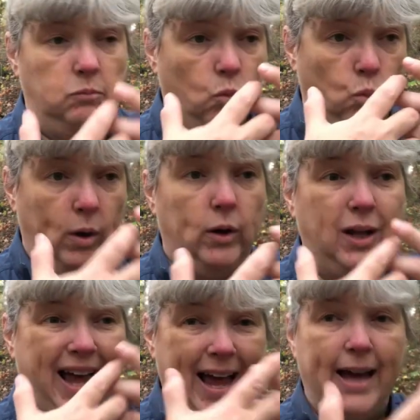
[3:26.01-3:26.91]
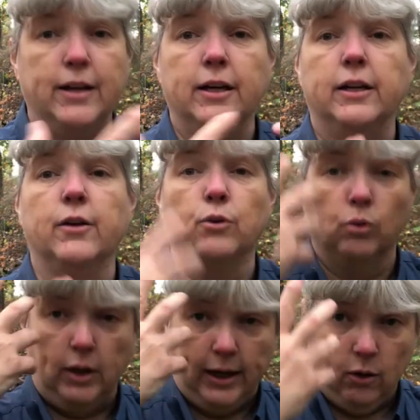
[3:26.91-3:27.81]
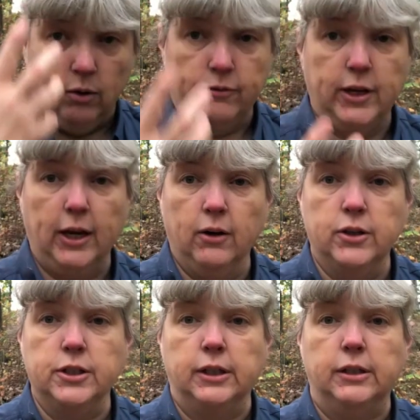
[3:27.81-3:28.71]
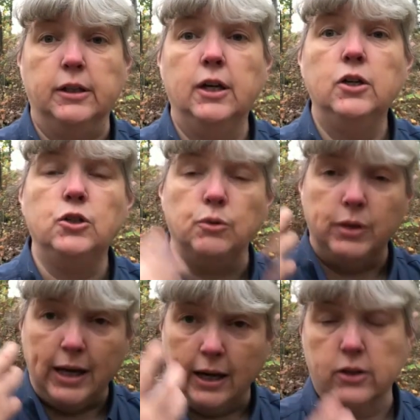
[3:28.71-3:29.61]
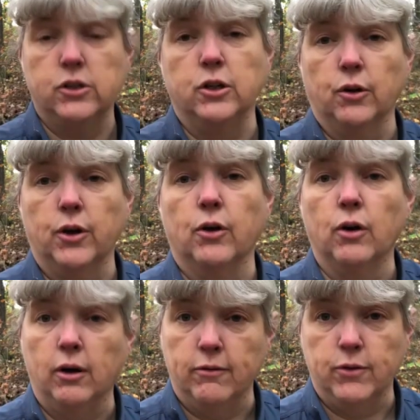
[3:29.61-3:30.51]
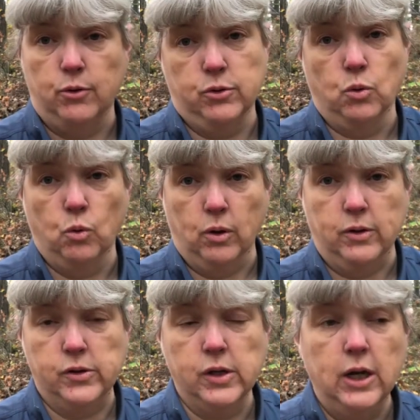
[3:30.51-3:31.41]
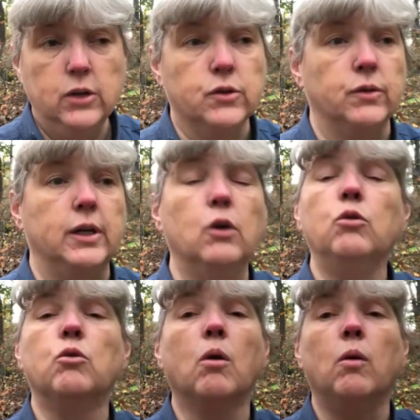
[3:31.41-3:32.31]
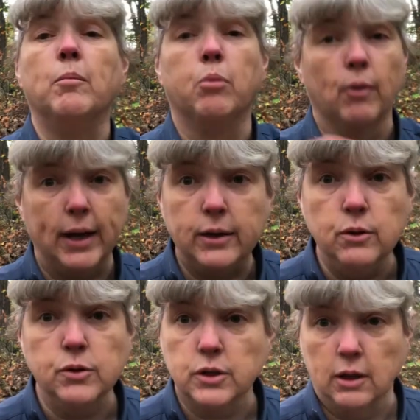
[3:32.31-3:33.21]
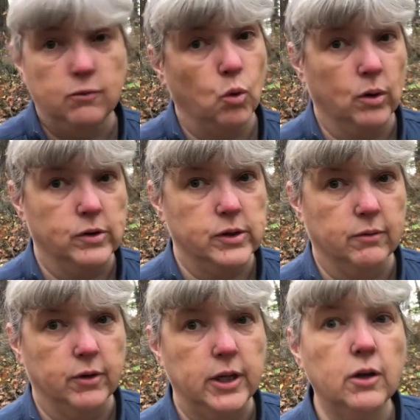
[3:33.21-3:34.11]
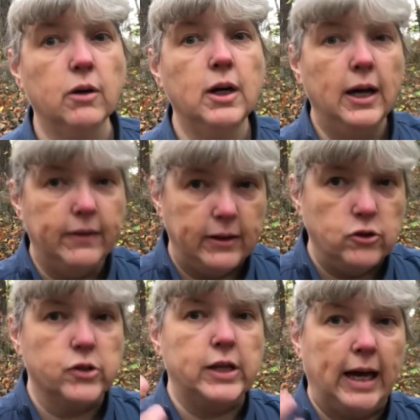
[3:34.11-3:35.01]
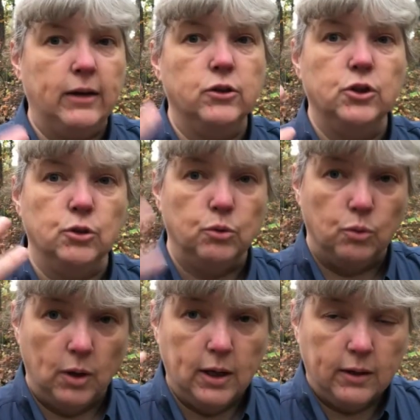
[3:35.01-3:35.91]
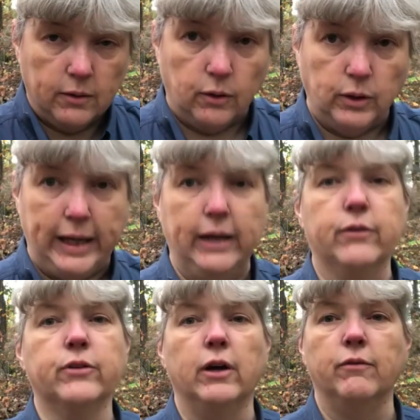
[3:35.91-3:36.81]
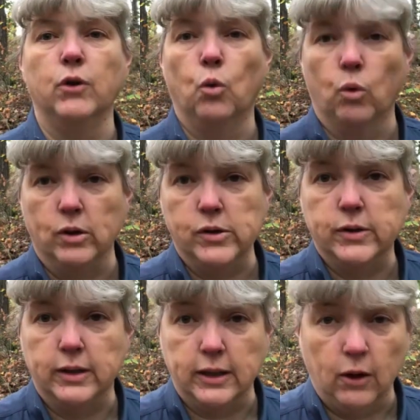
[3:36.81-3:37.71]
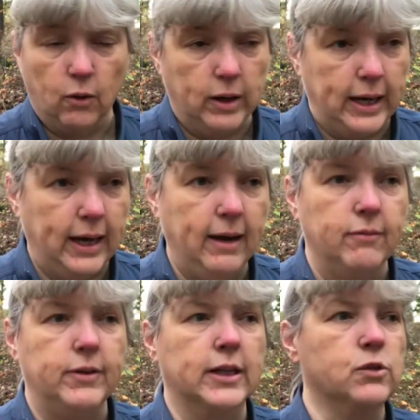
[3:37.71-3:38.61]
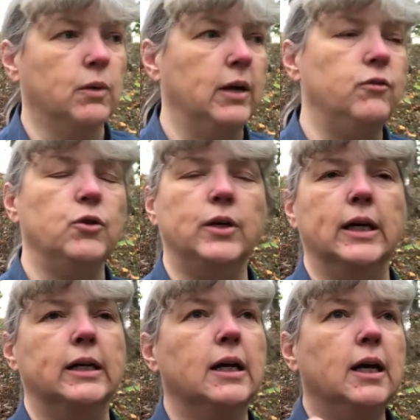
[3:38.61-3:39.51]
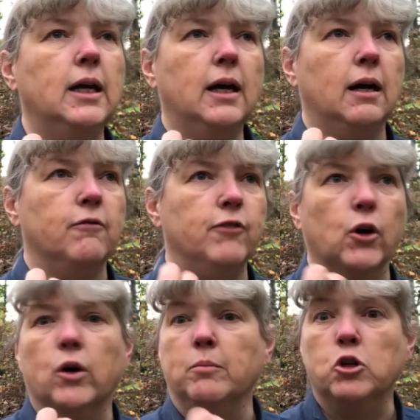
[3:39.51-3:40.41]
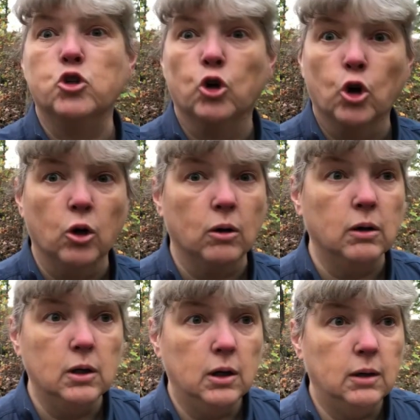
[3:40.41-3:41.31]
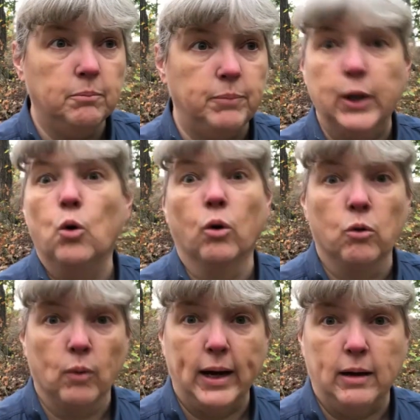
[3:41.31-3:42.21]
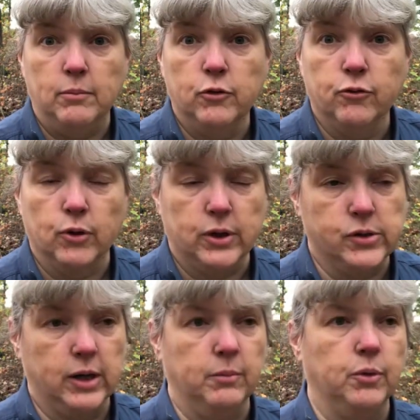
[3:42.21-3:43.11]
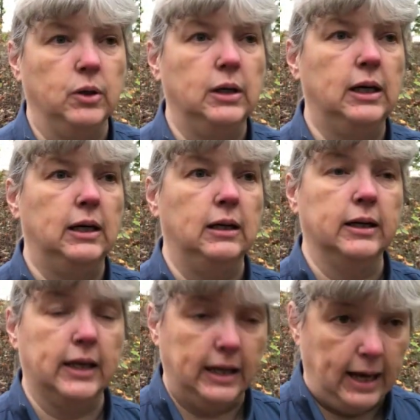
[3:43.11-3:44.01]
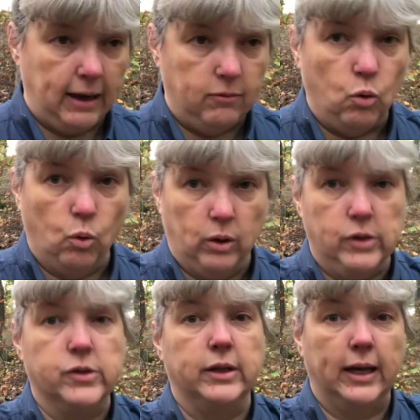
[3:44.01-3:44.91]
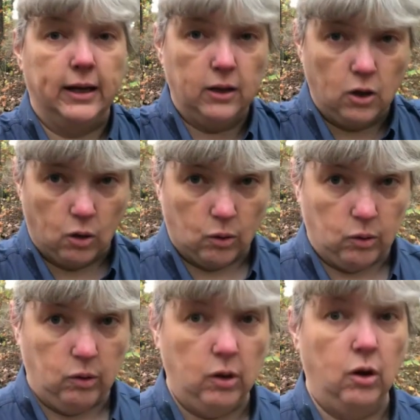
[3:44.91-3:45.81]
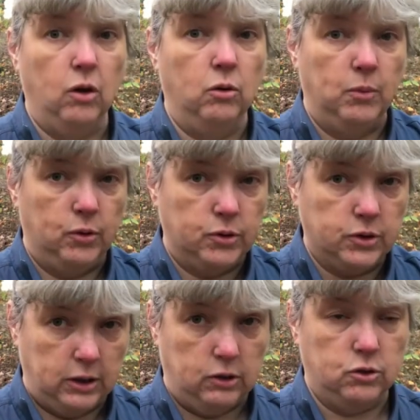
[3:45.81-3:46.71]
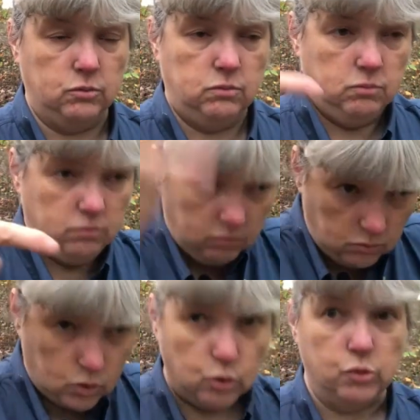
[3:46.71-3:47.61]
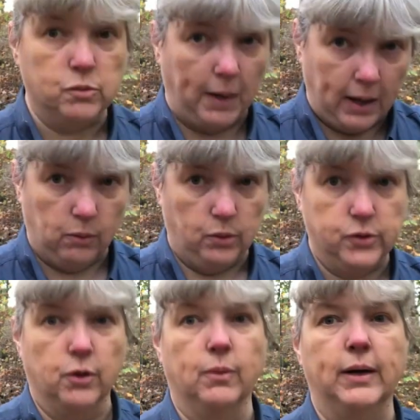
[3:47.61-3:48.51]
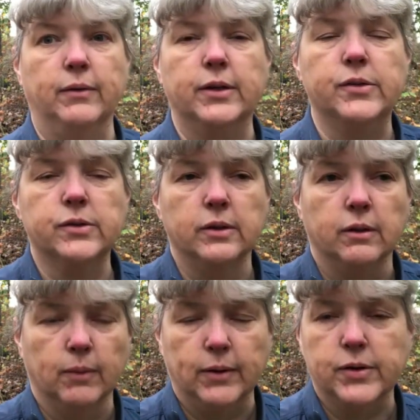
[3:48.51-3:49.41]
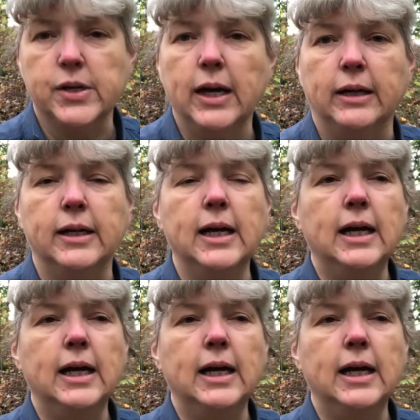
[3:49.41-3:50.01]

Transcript: will add another layer of keratin to the exterior of those horns. So they don't grow a brand new set of horns every year, they just add to the length of the horns that they already have. And that's why if you get a very mature bighorn ram, for example, can have horns that curl almost in two spirals around its head,